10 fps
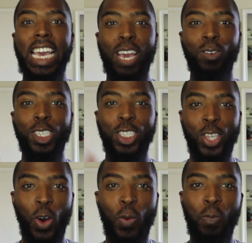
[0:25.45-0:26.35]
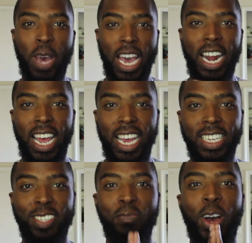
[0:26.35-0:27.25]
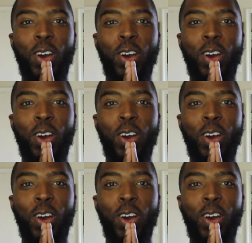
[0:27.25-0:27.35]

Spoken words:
it was so badass.